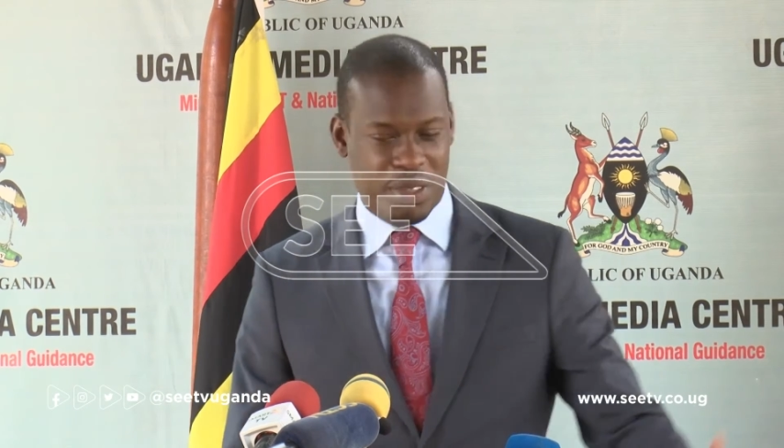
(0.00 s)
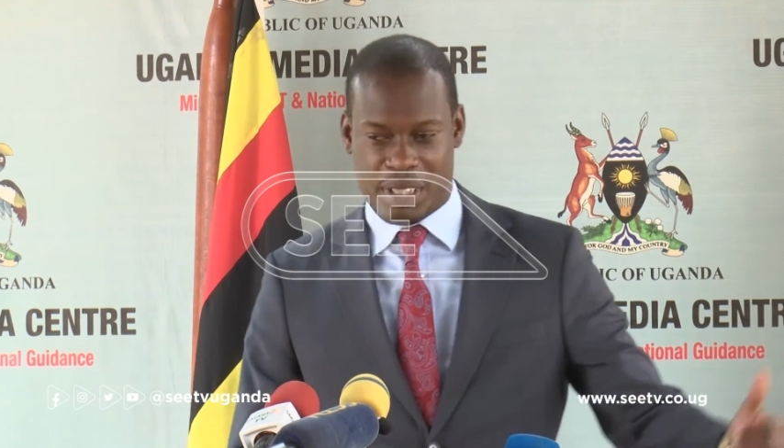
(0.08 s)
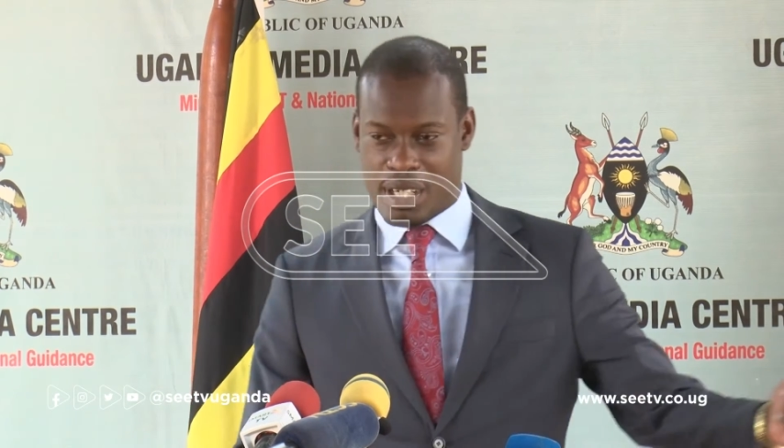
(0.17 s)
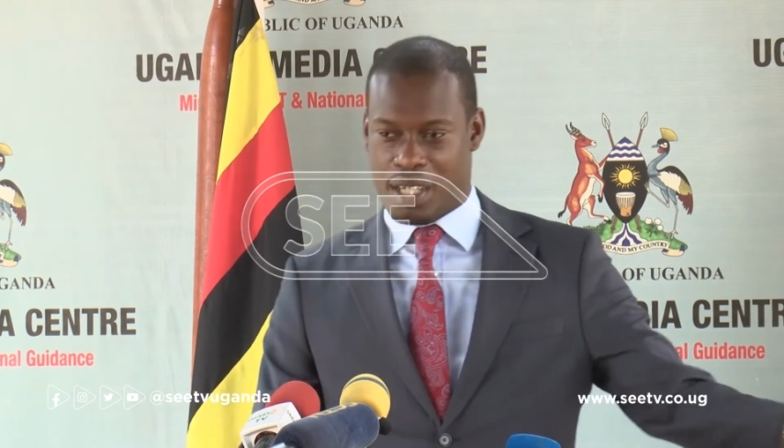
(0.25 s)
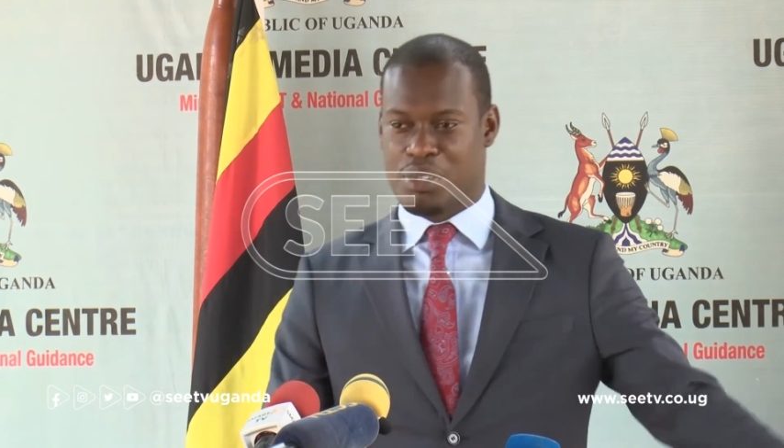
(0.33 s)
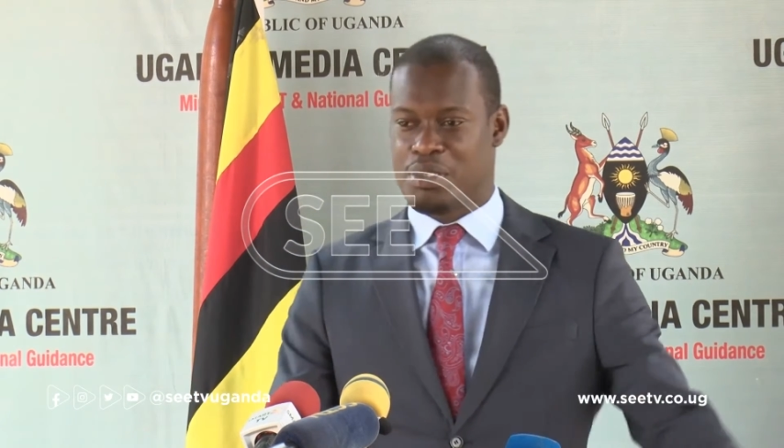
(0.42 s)
for
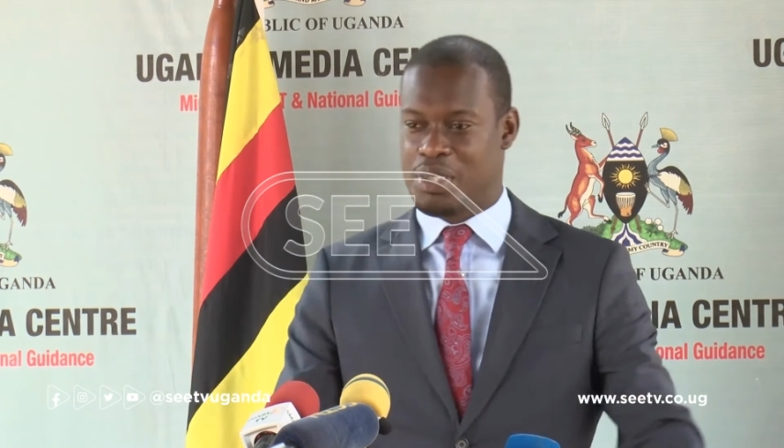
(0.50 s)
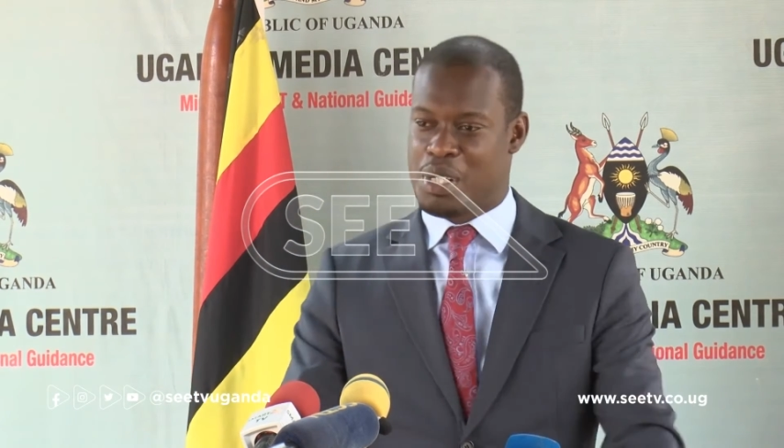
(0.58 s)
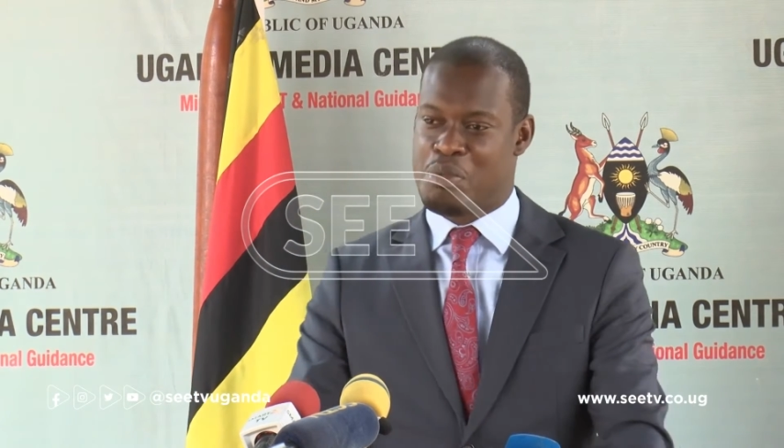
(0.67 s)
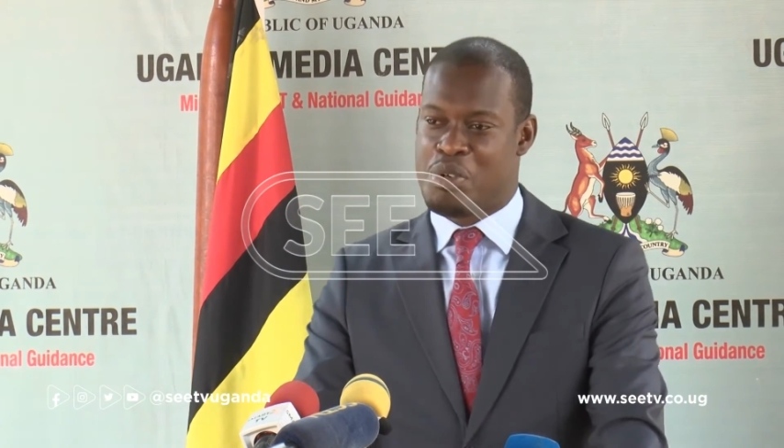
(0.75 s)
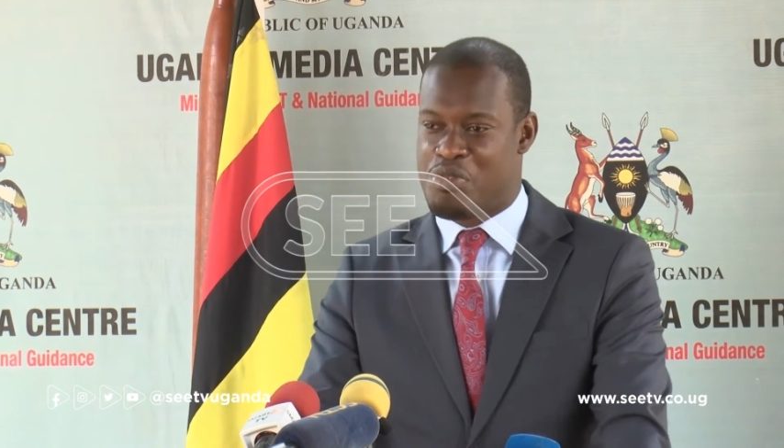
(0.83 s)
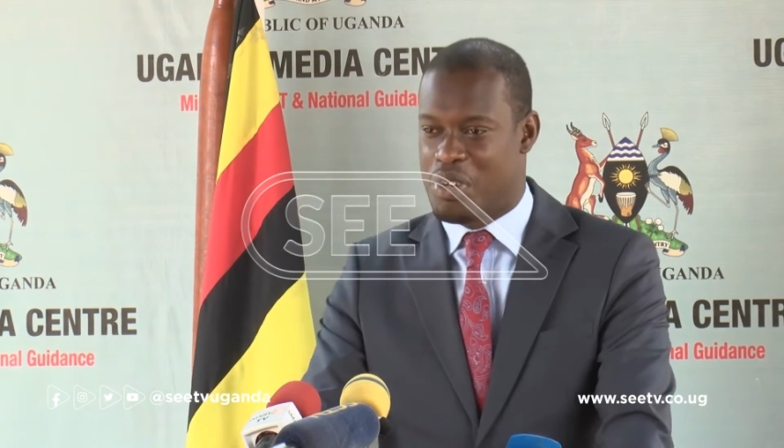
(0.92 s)
Sheraton,
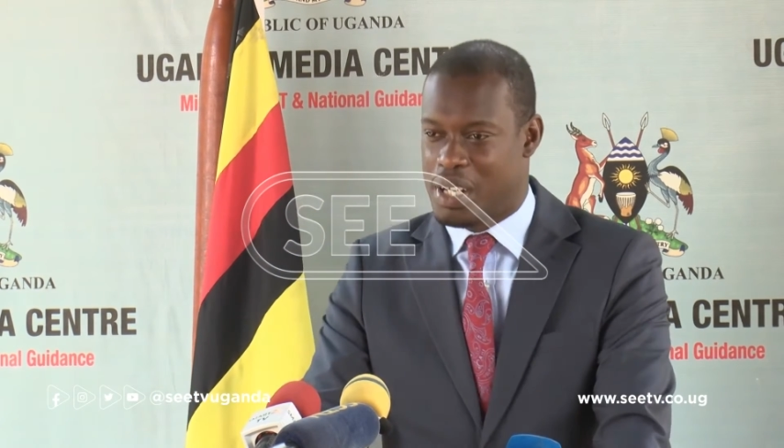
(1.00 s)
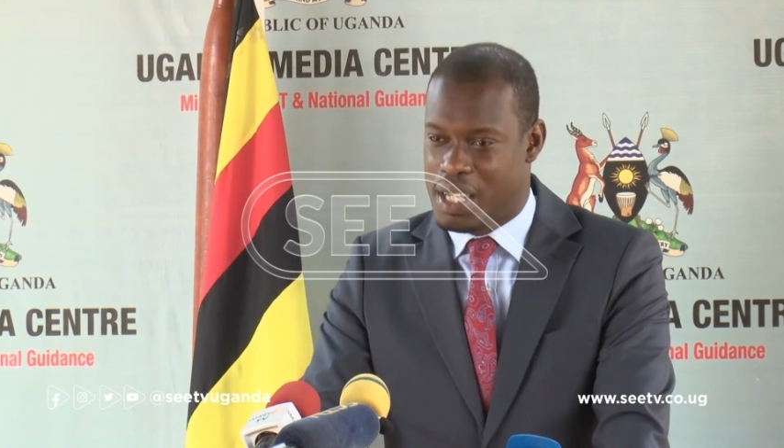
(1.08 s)
shouldn't be for